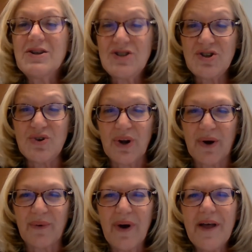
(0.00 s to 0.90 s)
Did you
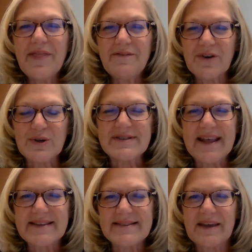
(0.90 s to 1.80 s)
know the first
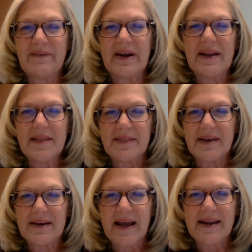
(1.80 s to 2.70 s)
Thanksgiving in the
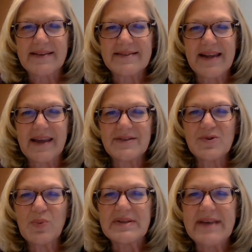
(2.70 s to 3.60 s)
United
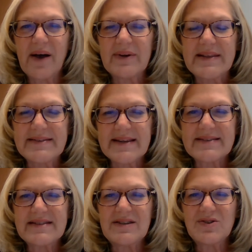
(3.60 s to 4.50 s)
States was held in
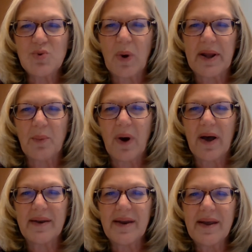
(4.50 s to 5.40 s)

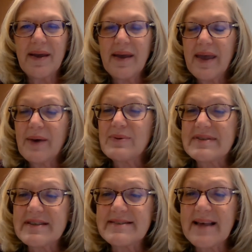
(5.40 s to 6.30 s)
1621? It was
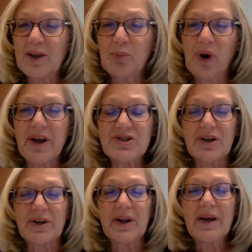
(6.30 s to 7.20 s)
a
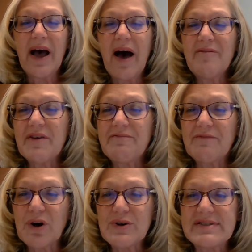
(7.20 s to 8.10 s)
celebration of the
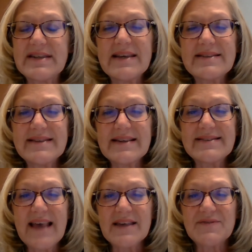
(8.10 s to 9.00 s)
first
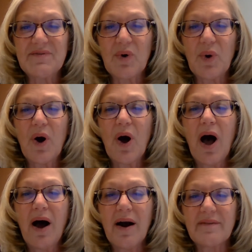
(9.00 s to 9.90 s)
successful
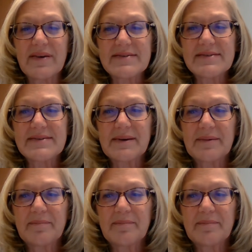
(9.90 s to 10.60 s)
harvest.